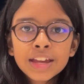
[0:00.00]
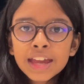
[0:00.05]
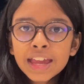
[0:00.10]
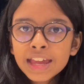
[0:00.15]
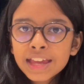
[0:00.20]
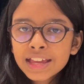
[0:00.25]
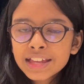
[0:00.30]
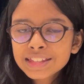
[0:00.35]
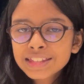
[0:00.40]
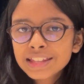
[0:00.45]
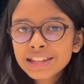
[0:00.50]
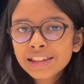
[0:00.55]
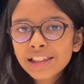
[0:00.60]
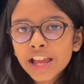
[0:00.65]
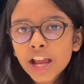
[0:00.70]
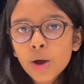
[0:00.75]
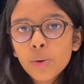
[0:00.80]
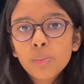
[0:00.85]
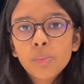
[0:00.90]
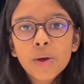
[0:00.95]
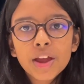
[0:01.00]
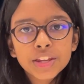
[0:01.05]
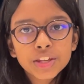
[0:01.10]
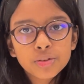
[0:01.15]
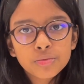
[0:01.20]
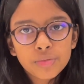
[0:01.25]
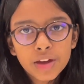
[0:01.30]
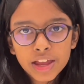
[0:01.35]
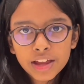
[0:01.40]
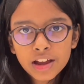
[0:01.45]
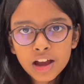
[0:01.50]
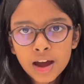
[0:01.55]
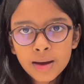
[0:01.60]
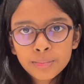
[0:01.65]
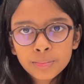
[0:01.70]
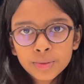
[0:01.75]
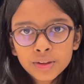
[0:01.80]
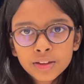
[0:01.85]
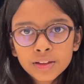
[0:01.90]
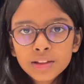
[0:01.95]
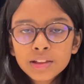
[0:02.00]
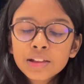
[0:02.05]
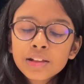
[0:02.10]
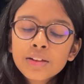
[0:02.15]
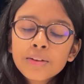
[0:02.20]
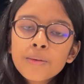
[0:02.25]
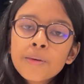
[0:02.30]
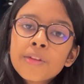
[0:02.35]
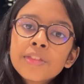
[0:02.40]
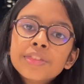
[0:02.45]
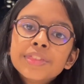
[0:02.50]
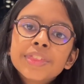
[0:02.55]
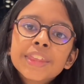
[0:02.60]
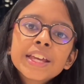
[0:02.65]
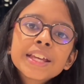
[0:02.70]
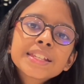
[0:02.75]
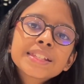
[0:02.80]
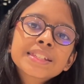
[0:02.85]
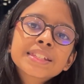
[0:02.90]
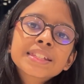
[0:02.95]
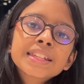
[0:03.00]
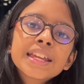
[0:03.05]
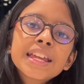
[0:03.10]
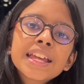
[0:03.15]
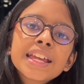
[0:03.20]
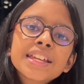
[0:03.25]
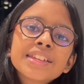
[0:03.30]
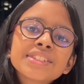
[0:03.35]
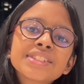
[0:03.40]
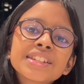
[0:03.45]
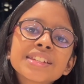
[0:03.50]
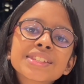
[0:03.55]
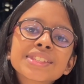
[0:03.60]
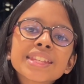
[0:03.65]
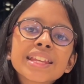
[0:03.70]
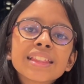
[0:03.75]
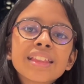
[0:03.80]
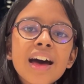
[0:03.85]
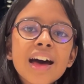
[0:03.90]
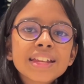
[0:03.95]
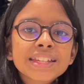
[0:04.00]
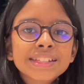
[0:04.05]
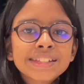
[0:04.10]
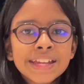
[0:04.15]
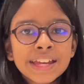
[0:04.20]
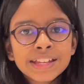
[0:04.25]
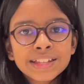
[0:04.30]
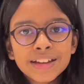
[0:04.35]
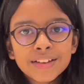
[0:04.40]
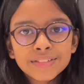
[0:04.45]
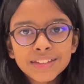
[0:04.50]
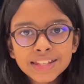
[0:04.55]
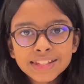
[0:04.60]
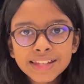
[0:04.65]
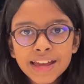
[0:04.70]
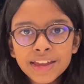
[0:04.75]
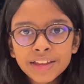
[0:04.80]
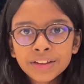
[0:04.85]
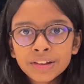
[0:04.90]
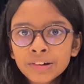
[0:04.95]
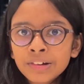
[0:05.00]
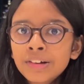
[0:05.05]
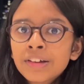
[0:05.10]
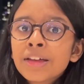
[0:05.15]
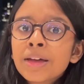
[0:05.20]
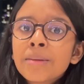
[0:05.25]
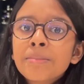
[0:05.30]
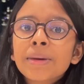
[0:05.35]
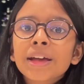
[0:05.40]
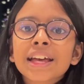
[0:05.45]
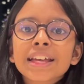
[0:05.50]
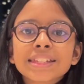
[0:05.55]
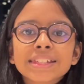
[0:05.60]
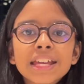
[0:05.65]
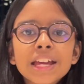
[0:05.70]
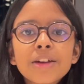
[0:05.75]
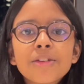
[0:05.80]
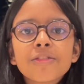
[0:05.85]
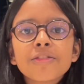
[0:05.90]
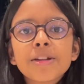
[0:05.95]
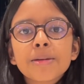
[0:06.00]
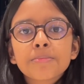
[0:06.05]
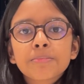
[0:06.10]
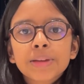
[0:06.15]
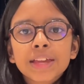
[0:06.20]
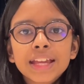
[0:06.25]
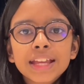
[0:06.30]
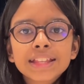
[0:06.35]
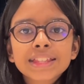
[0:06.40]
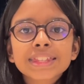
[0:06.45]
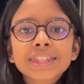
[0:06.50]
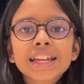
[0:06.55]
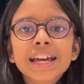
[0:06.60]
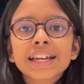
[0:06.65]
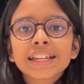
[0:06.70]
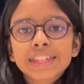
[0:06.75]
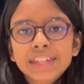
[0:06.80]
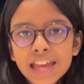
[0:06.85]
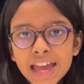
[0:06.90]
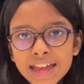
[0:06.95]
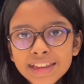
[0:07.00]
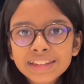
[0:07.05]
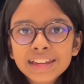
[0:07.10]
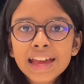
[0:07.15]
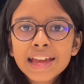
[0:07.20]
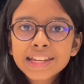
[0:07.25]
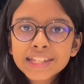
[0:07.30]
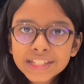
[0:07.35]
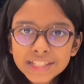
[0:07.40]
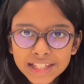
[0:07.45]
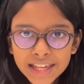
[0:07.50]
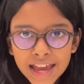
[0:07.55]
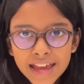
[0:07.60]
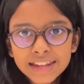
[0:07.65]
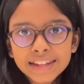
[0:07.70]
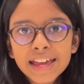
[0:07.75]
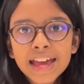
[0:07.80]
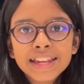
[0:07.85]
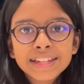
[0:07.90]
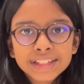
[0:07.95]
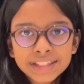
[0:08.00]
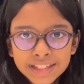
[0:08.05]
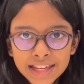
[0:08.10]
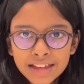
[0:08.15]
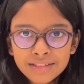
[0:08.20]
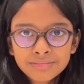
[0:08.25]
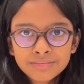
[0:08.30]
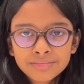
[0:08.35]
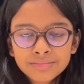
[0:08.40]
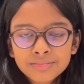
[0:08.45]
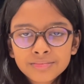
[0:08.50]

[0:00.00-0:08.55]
It isn't like when you wake up. This is just the last stage of the cycle because it repeats again and again and again.